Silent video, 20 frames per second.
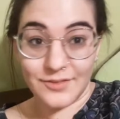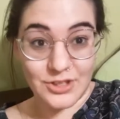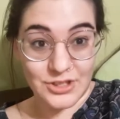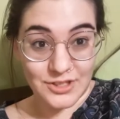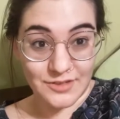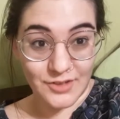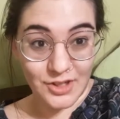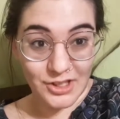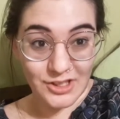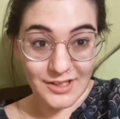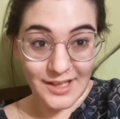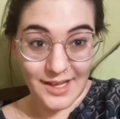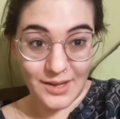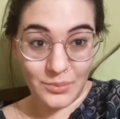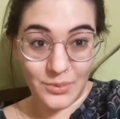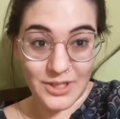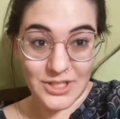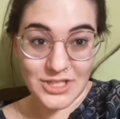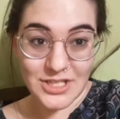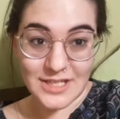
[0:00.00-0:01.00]
version of Herland,
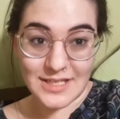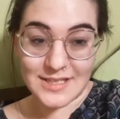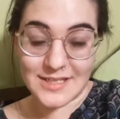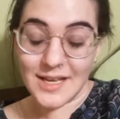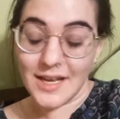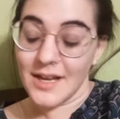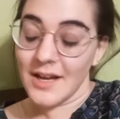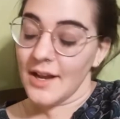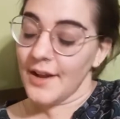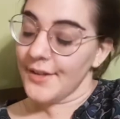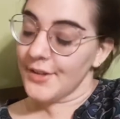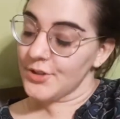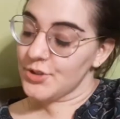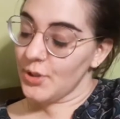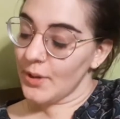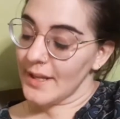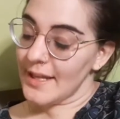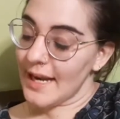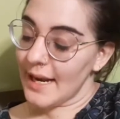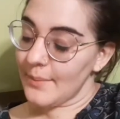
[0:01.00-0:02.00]
which is the
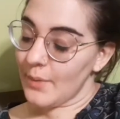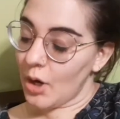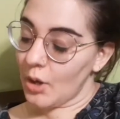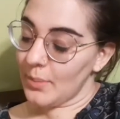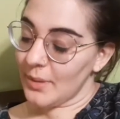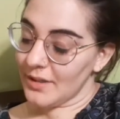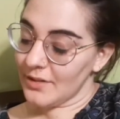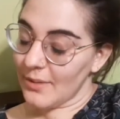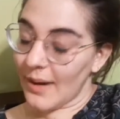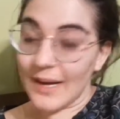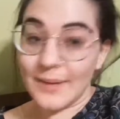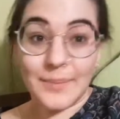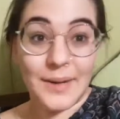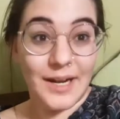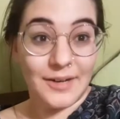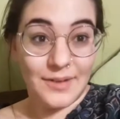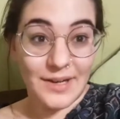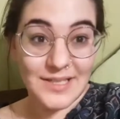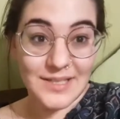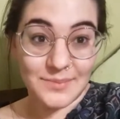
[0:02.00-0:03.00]
story that I'm hoping to want. but I
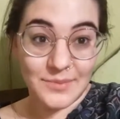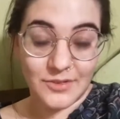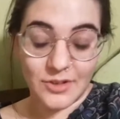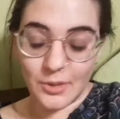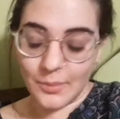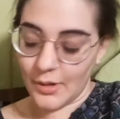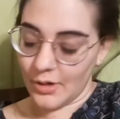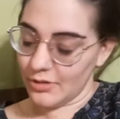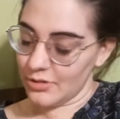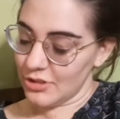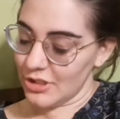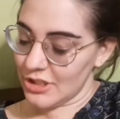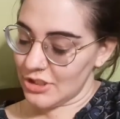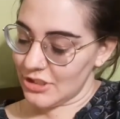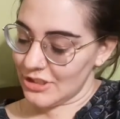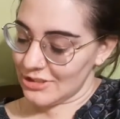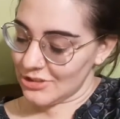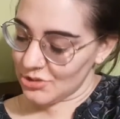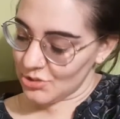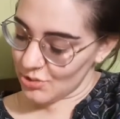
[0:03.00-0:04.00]
read some of her poetry and
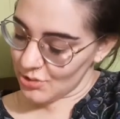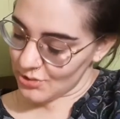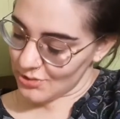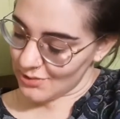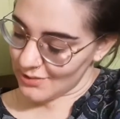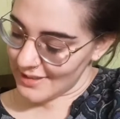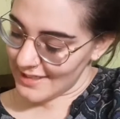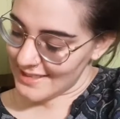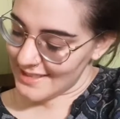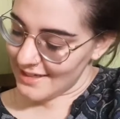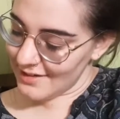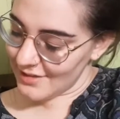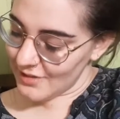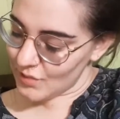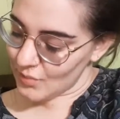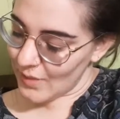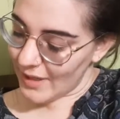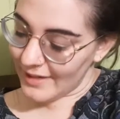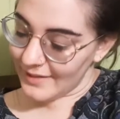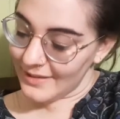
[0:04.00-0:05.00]
short stories here as
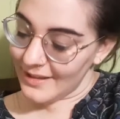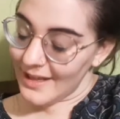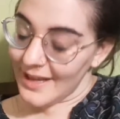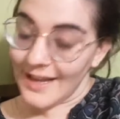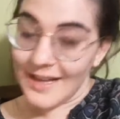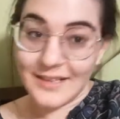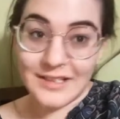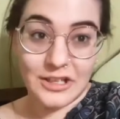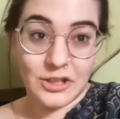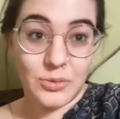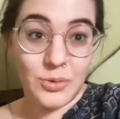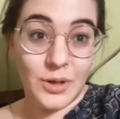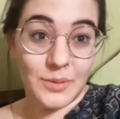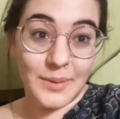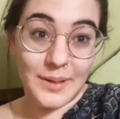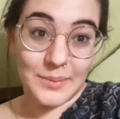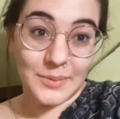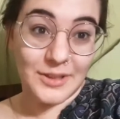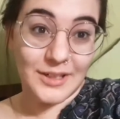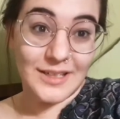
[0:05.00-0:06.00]
well. Yellow
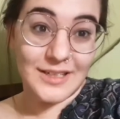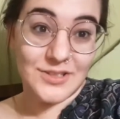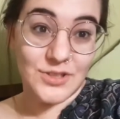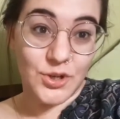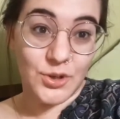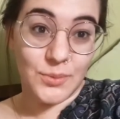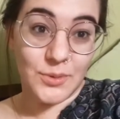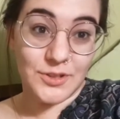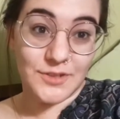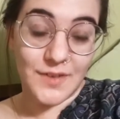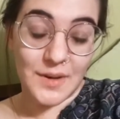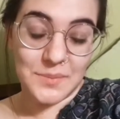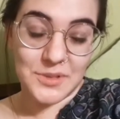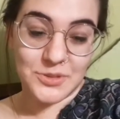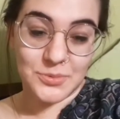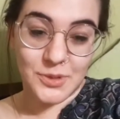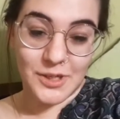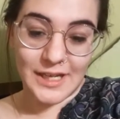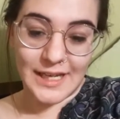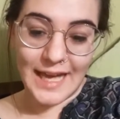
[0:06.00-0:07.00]
Wallpaper is her most famous
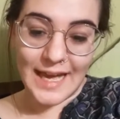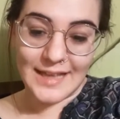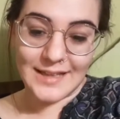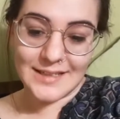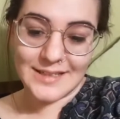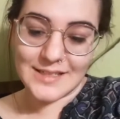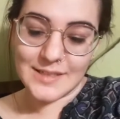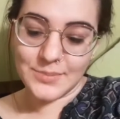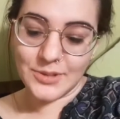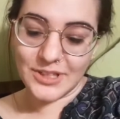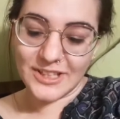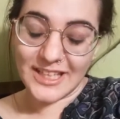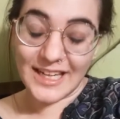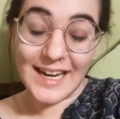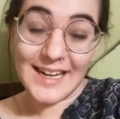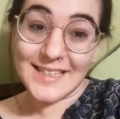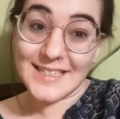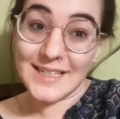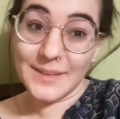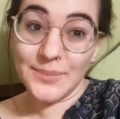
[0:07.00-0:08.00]
work, and it's a book that
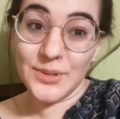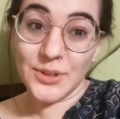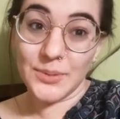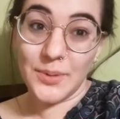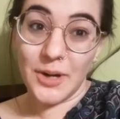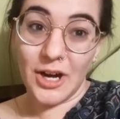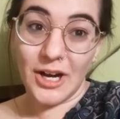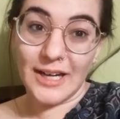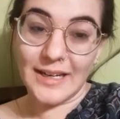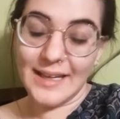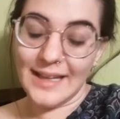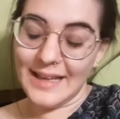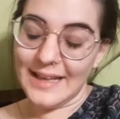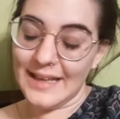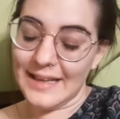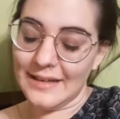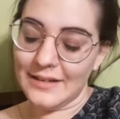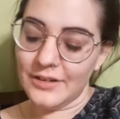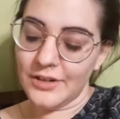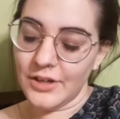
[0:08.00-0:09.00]
I stumbled upon
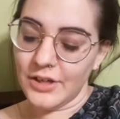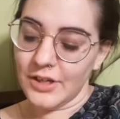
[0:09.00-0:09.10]
in